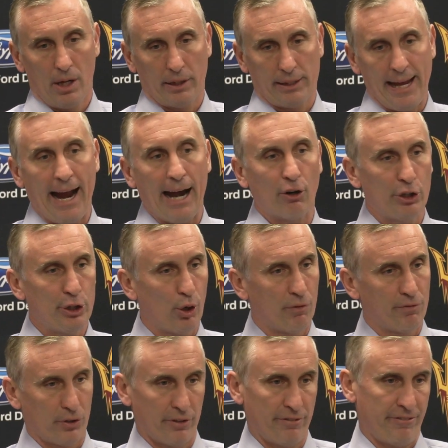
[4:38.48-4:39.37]

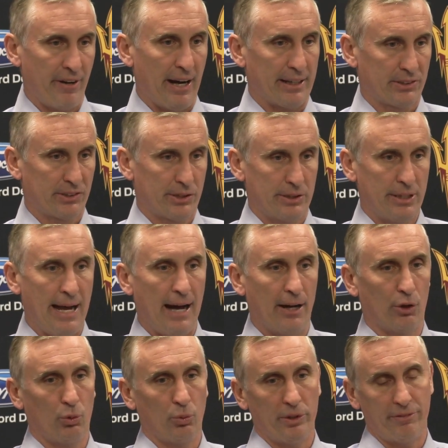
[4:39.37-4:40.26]
carryover effect now
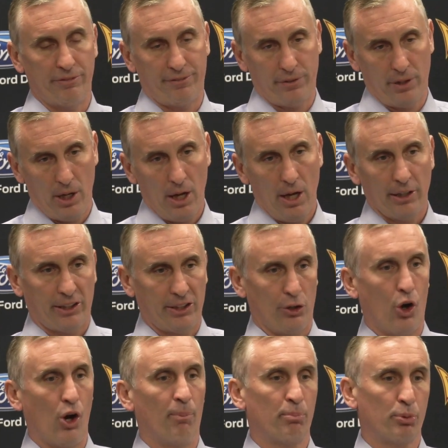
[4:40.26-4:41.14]
that we've could
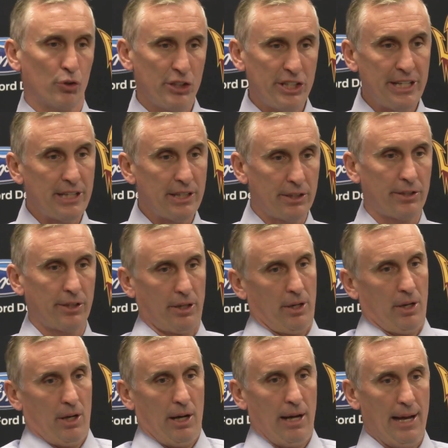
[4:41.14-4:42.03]
all breathe,
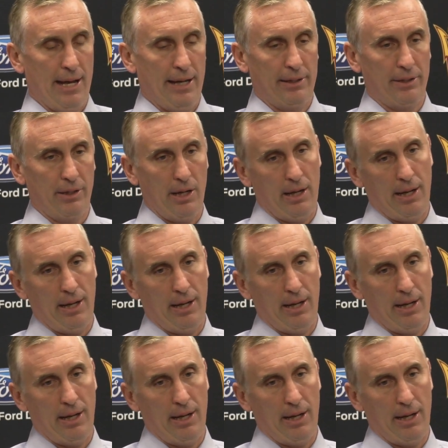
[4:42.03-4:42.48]
and